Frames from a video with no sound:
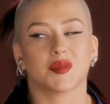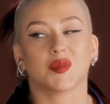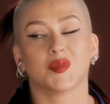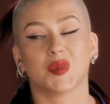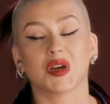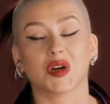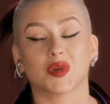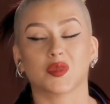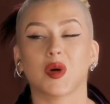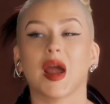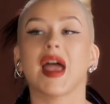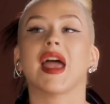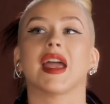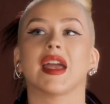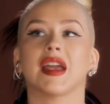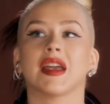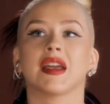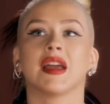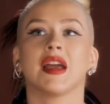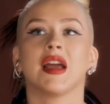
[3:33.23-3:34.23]
bigger
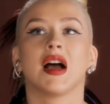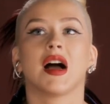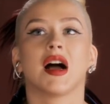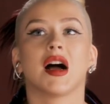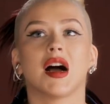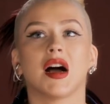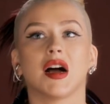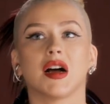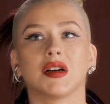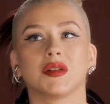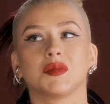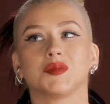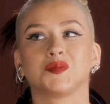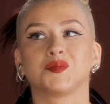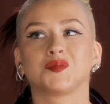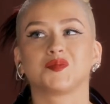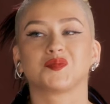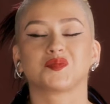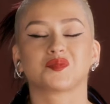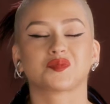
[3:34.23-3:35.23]
way
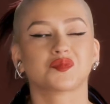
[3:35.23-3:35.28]
um,